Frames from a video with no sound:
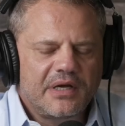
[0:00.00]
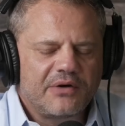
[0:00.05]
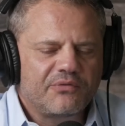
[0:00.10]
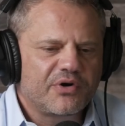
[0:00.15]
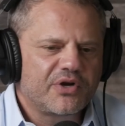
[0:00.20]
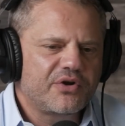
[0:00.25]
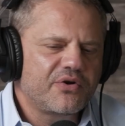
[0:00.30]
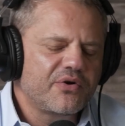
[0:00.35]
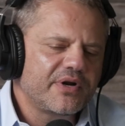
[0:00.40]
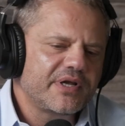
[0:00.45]

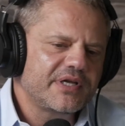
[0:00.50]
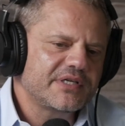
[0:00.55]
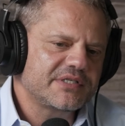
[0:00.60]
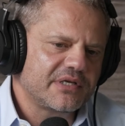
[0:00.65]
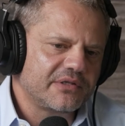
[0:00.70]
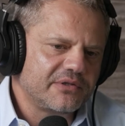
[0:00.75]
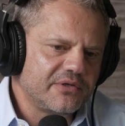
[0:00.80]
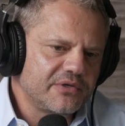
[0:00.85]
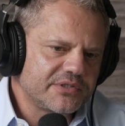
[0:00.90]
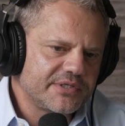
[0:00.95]
and recruiting
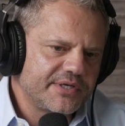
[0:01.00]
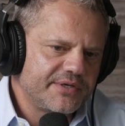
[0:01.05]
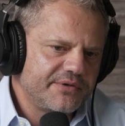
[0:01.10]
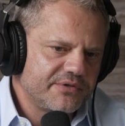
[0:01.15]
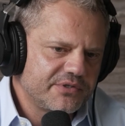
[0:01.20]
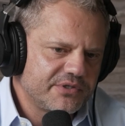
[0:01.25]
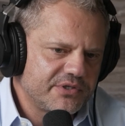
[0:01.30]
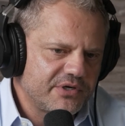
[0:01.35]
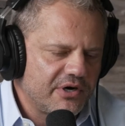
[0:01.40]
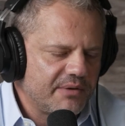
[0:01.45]
is a loosely
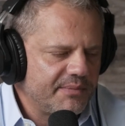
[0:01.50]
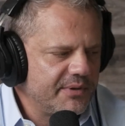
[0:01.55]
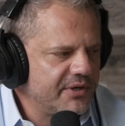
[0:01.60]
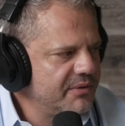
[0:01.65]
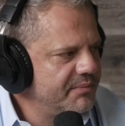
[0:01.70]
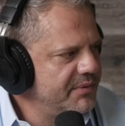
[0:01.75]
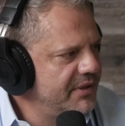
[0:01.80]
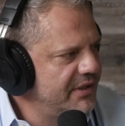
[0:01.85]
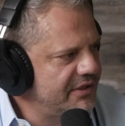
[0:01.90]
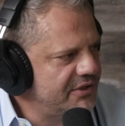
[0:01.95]
used term. It
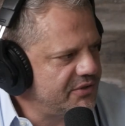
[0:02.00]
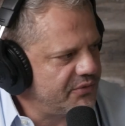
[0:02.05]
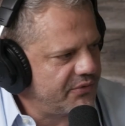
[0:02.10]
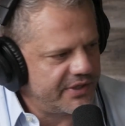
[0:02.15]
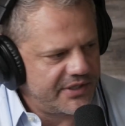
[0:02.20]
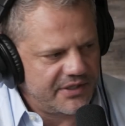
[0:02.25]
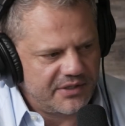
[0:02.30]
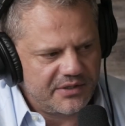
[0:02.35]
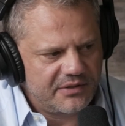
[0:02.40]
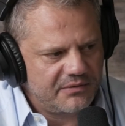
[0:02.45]
could be the
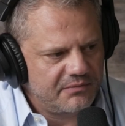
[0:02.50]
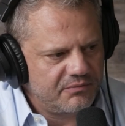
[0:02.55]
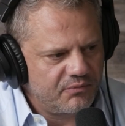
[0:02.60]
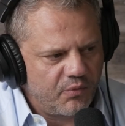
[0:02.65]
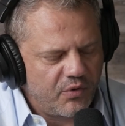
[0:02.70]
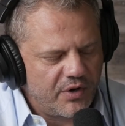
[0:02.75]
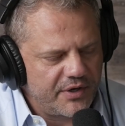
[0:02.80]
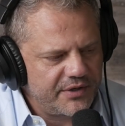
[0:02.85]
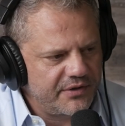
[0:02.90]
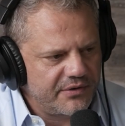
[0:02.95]

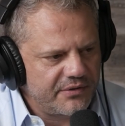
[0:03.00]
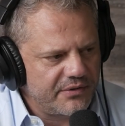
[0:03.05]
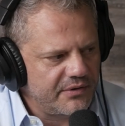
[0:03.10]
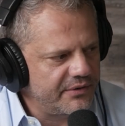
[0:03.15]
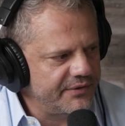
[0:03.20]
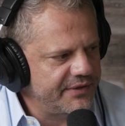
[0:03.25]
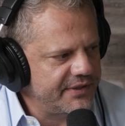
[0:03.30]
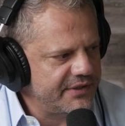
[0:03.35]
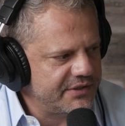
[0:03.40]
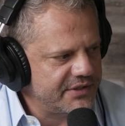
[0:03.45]

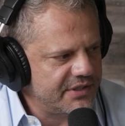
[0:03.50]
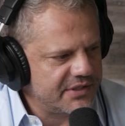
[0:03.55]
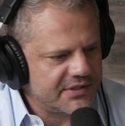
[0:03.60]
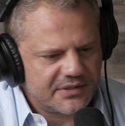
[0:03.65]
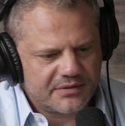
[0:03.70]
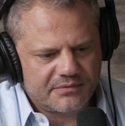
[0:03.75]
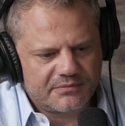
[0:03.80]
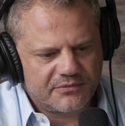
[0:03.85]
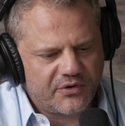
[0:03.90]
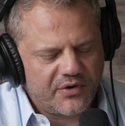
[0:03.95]
21-year-old that
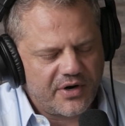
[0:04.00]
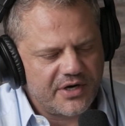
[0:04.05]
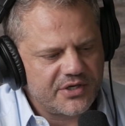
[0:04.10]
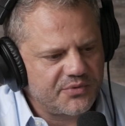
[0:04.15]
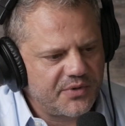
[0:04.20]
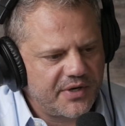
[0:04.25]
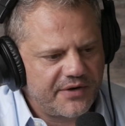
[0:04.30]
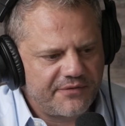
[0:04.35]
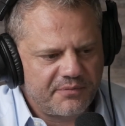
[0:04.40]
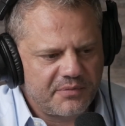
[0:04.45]
just
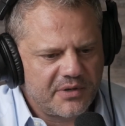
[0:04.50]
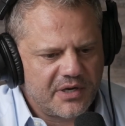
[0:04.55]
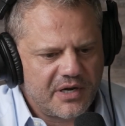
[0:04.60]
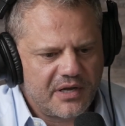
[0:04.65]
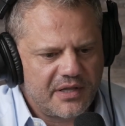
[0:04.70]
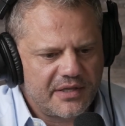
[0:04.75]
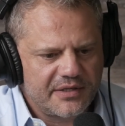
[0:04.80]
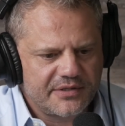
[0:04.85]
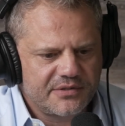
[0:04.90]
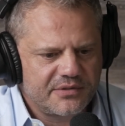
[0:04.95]
graduated from
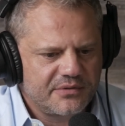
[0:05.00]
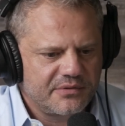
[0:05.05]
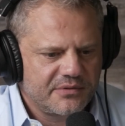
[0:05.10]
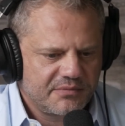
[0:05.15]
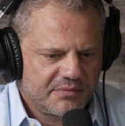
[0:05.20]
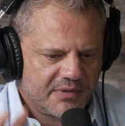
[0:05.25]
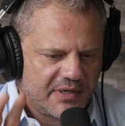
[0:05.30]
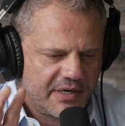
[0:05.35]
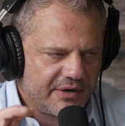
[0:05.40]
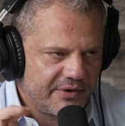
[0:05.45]
college
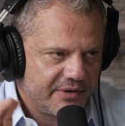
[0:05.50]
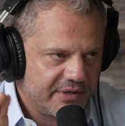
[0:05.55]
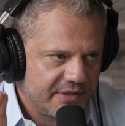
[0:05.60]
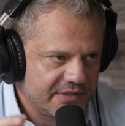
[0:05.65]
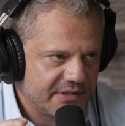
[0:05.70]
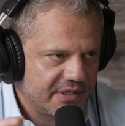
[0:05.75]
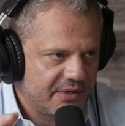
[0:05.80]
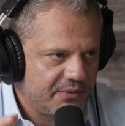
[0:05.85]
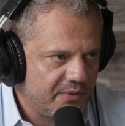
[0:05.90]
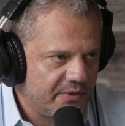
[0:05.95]
who's hired
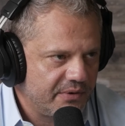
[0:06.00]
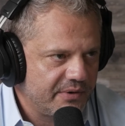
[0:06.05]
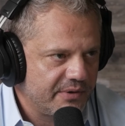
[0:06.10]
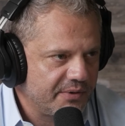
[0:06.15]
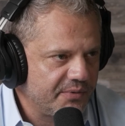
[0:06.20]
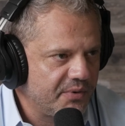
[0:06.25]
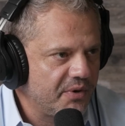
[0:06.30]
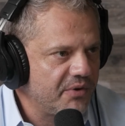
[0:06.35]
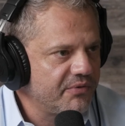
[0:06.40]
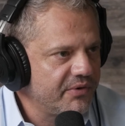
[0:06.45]
as a quote
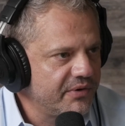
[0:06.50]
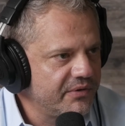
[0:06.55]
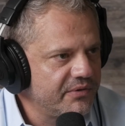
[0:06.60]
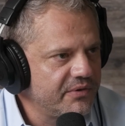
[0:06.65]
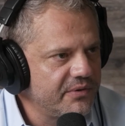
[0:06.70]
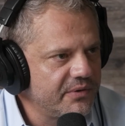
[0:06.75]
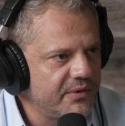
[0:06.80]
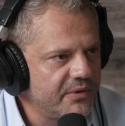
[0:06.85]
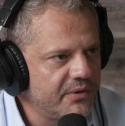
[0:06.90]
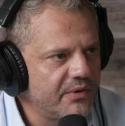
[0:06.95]
unquote
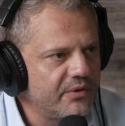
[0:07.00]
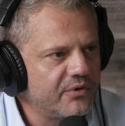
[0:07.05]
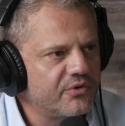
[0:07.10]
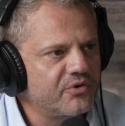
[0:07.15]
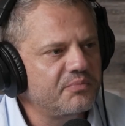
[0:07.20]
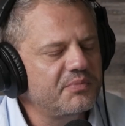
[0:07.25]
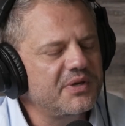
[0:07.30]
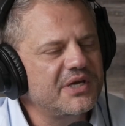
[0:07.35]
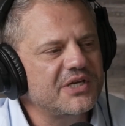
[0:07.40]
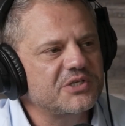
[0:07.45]
recruiter, or it
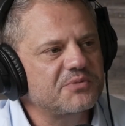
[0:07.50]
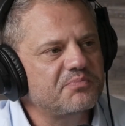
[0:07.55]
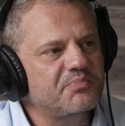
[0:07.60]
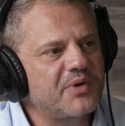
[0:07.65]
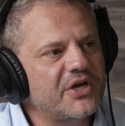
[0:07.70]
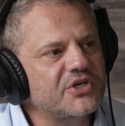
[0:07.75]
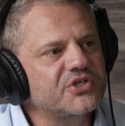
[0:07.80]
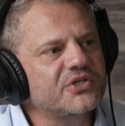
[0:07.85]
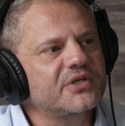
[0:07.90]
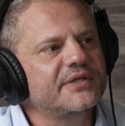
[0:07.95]
could be a
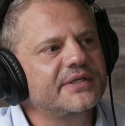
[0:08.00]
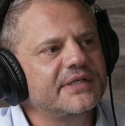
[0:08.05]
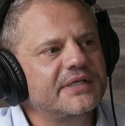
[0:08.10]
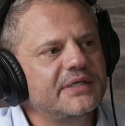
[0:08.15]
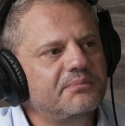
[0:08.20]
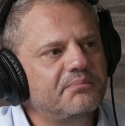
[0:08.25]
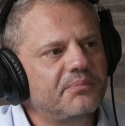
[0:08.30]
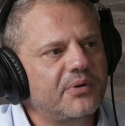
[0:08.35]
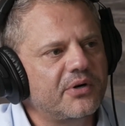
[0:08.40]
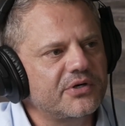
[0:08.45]

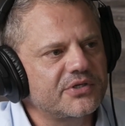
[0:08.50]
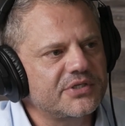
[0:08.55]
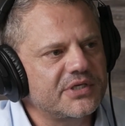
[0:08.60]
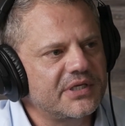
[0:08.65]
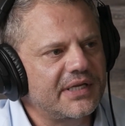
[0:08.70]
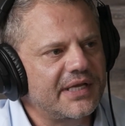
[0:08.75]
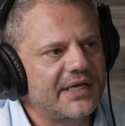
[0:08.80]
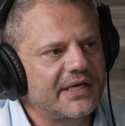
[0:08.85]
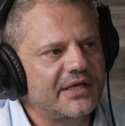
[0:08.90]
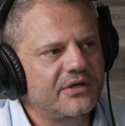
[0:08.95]
specialty
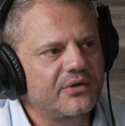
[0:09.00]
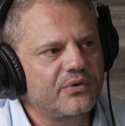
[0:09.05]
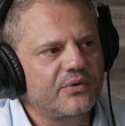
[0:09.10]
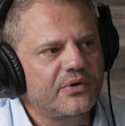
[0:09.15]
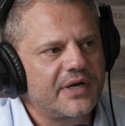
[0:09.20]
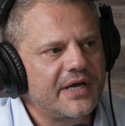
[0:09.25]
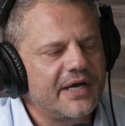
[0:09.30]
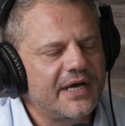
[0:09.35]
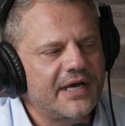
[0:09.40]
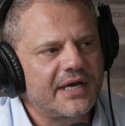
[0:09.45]
person like
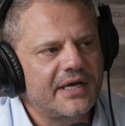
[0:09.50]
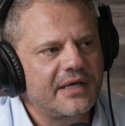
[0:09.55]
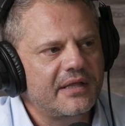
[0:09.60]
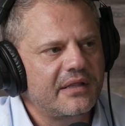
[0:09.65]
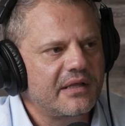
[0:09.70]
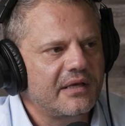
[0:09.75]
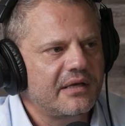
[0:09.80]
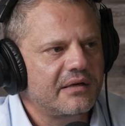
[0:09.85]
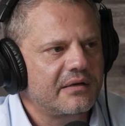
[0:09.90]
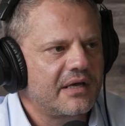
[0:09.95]
you and I
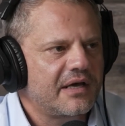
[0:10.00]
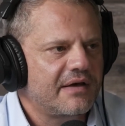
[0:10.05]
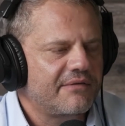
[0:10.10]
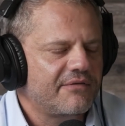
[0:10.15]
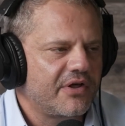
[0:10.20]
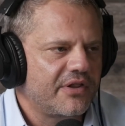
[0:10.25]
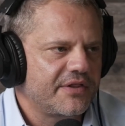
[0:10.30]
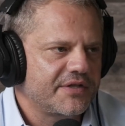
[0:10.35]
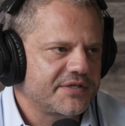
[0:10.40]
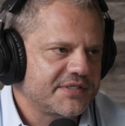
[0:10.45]
that
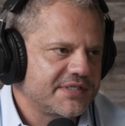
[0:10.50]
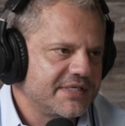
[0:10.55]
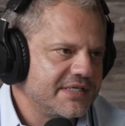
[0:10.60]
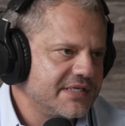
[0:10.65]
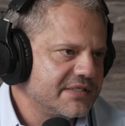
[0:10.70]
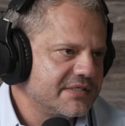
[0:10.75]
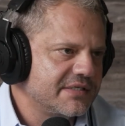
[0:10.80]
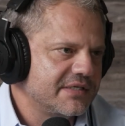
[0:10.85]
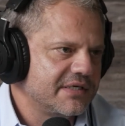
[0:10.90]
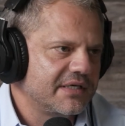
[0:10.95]
have all the
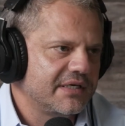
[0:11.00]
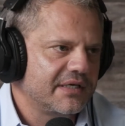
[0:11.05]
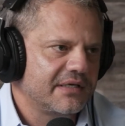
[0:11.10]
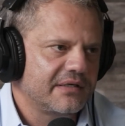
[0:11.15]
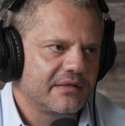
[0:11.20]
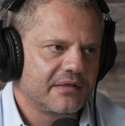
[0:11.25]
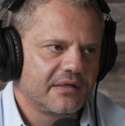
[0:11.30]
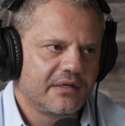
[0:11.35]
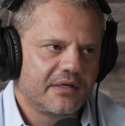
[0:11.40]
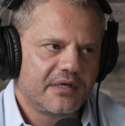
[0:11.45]
seasoning
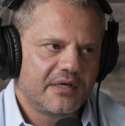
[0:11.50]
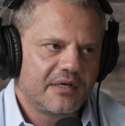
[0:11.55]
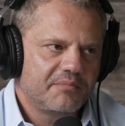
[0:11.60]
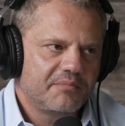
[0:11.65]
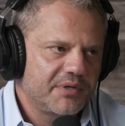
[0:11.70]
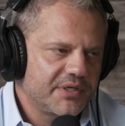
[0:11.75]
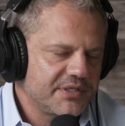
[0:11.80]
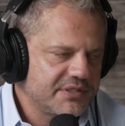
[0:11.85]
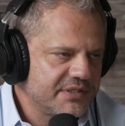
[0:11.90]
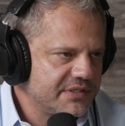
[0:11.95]
and
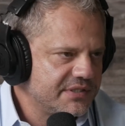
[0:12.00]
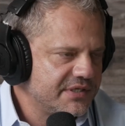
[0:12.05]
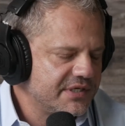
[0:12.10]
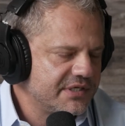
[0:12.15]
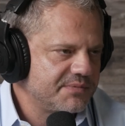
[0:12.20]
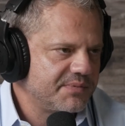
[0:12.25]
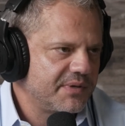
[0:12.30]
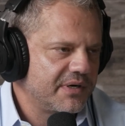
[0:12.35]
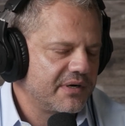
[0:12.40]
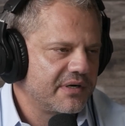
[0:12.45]
business
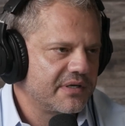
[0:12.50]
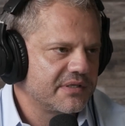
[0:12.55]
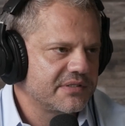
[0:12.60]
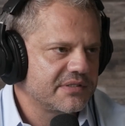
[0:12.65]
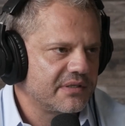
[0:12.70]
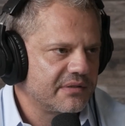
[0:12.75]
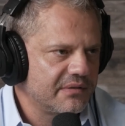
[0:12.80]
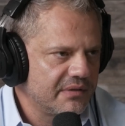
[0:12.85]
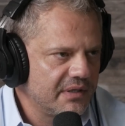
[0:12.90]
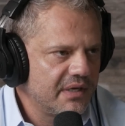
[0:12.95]

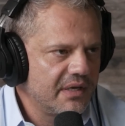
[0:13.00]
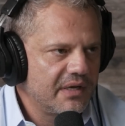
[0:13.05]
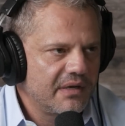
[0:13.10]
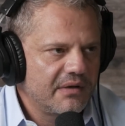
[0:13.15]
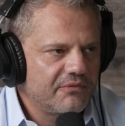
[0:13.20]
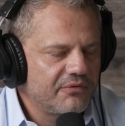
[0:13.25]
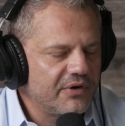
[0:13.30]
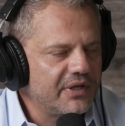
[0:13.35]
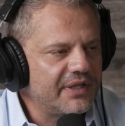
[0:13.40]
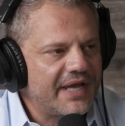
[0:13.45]
experience. And
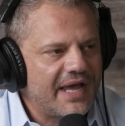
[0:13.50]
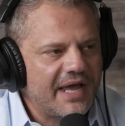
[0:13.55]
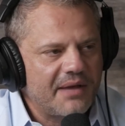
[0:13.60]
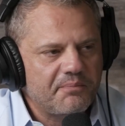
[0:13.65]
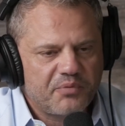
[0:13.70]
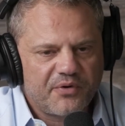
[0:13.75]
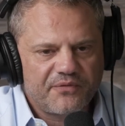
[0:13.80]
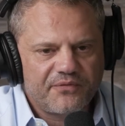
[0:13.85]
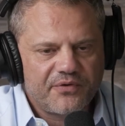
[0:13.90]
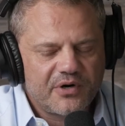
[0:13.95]
really,
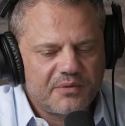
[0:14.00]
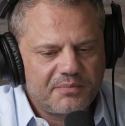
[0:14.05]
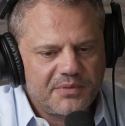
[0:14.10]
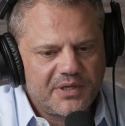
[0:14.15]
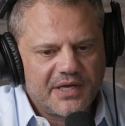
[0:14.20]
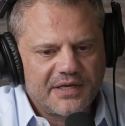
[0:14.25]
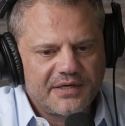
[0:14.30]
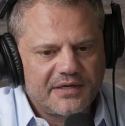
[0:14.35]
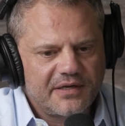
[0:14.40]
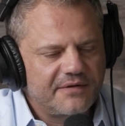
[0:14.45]
I prefer to
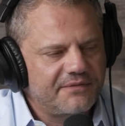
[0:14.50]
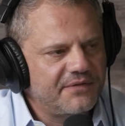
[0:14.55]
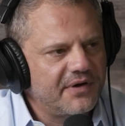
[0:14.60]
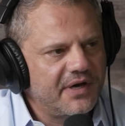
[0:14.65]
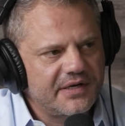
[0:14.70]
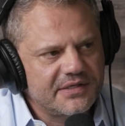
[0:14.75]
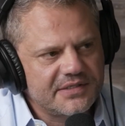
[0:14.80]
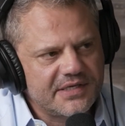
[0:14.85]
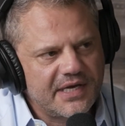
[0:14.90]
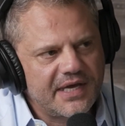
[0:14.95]
be
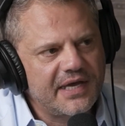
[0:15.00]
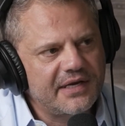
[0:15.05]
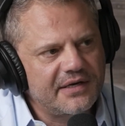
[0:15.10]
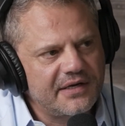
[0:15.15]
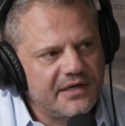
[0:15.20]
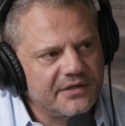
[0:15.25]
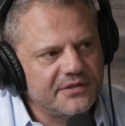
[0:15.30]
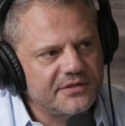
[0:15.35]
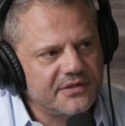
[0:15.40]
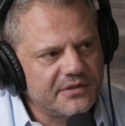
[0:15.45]
identified as a
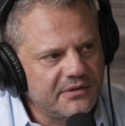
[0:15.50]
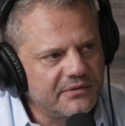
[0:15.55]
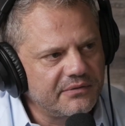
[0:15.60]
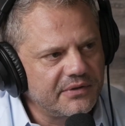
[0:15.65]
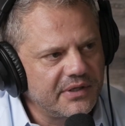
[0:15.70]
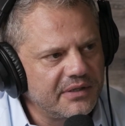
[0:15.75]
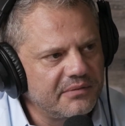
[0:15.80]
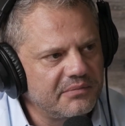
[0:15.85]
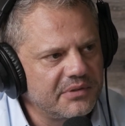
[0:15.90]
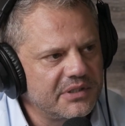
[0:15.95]
headhunter,
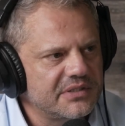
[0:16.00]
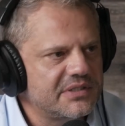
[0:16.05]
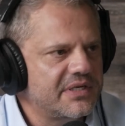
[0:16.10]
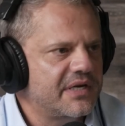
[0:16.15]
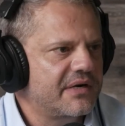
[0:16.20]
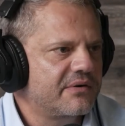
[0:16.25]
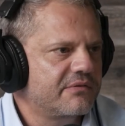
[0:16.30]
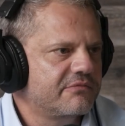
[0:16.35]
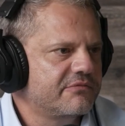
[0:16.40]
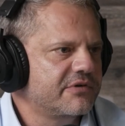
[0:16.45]
right? Because
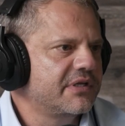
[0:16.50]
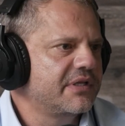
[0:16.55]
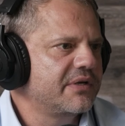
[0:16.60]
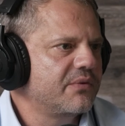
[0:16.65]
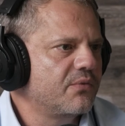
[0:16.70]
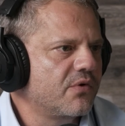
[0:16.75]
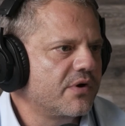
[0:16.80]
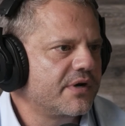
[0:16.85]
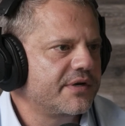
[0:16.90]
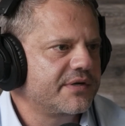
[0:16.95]
I don't
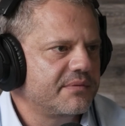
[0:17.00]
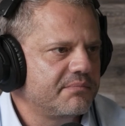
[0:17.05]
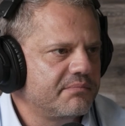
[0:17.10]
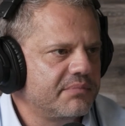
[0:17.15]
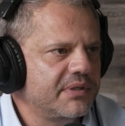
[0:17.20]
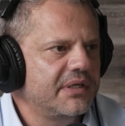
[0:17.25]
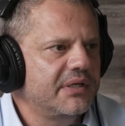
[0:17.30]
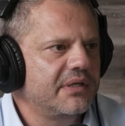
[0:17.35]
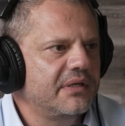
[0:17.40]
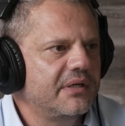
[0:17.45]
really want to
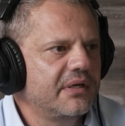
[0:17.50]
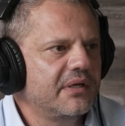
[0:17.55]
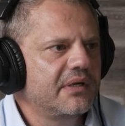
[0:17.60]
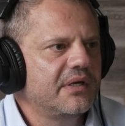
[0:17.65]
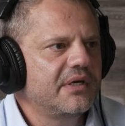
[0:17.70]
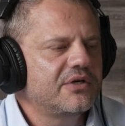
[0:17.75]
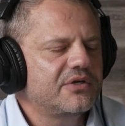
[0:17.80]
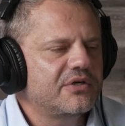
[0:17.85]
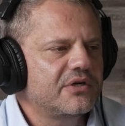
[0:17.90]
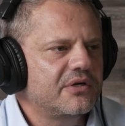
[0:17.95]
be
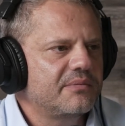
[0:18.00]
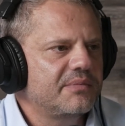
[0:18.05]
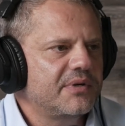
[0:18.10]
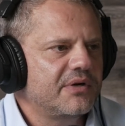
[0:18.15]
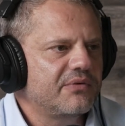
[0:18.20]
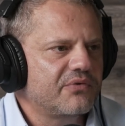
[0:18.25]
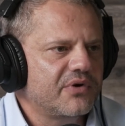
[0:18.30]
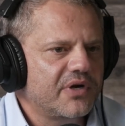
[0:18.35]
termed a